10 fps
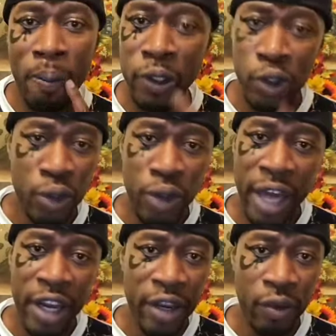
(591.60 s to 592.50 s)
But you do
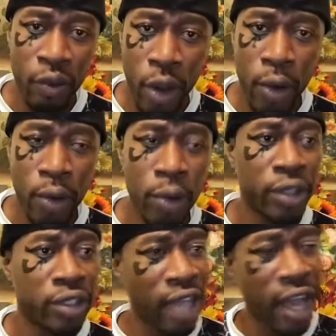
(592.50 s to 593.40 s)
got to enroll,
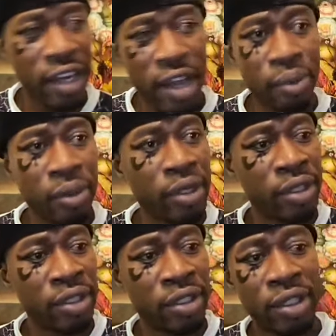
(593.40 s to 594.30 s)
sign up
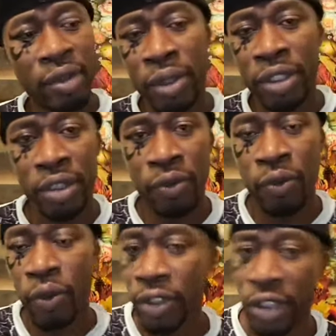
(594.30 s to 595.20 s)
with
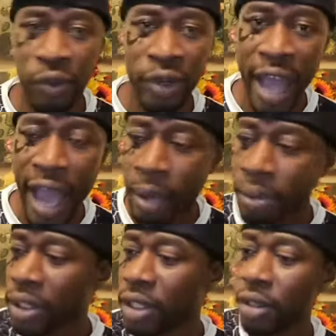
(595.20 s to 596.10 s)
for different
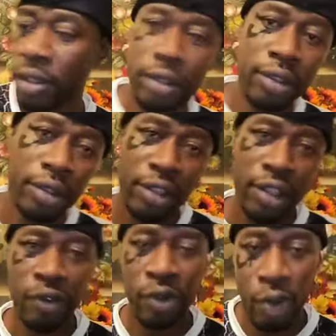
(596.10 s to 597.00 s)
apps and
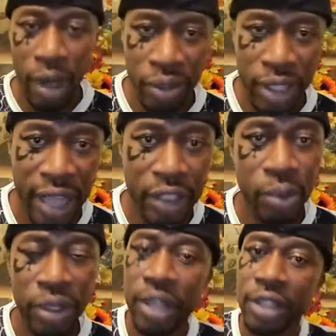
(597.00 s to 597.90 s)
different websites
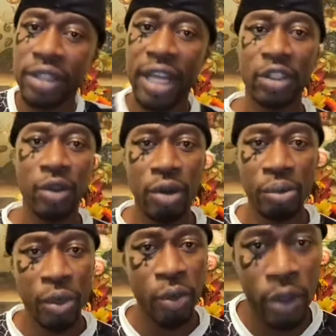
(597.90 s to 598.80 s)
because that's going to
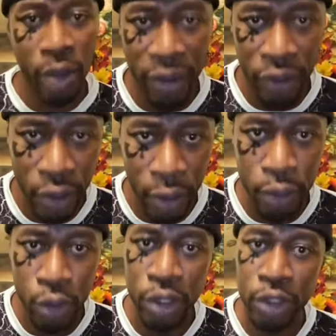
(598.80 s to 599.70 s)
be where you have to go to
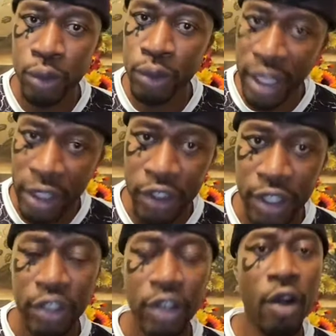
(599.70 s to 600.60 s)
do your due
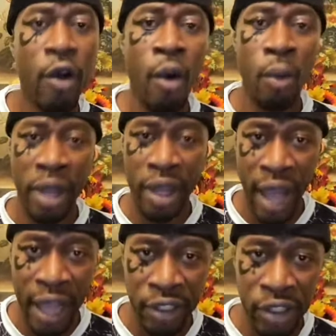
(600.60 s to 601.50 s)
diligence or where
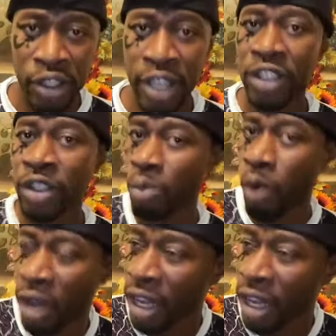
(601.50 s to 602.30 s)
I suggest it's more